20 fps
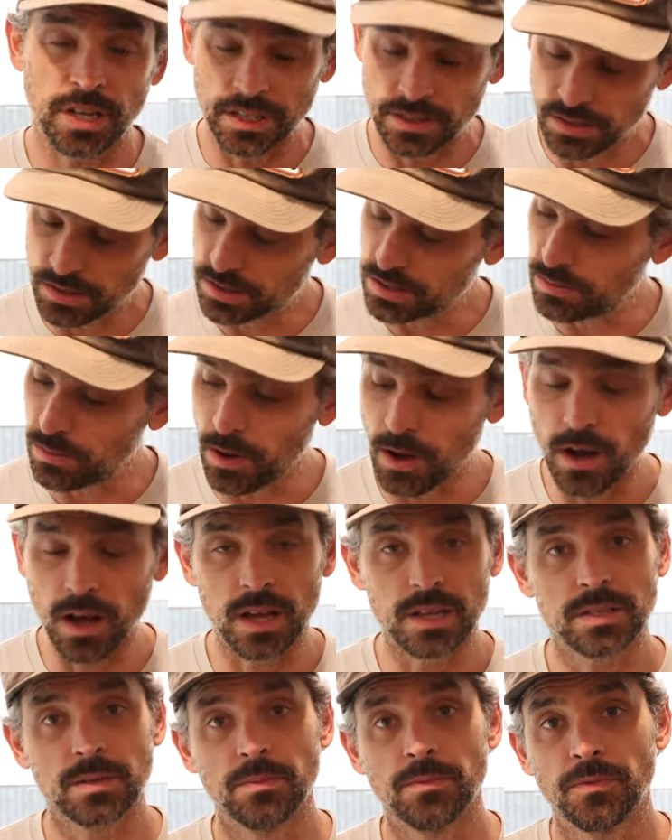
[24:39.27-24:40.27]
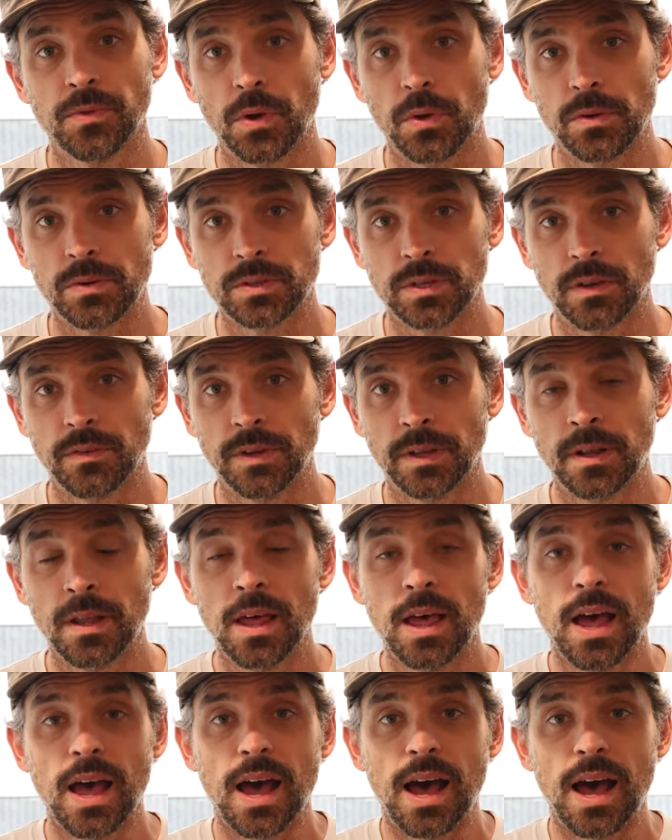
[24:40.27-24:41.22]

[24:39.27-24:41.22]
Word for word: I took some awesome photos of it.